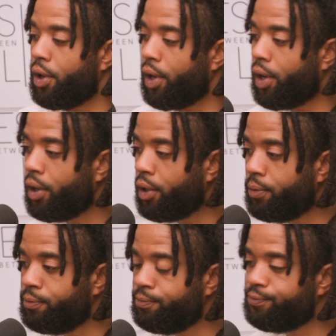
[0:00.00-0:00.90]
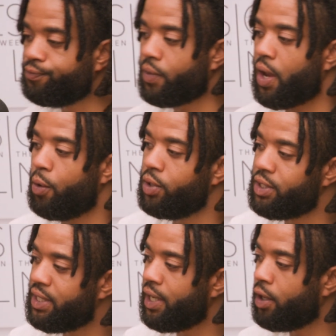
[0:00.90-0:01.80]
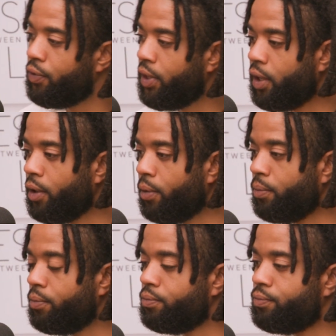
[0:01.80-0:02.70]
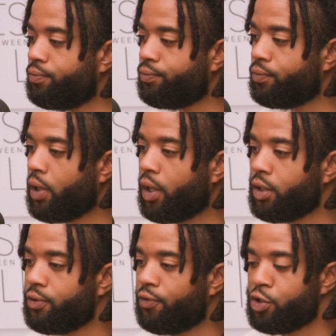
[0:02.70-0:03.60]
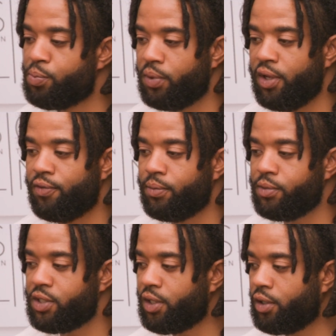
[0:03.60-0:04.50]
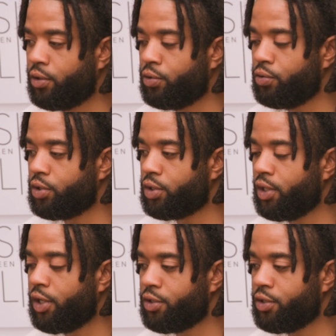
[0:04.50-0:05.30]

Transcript: I would tell them to first believe in themselves,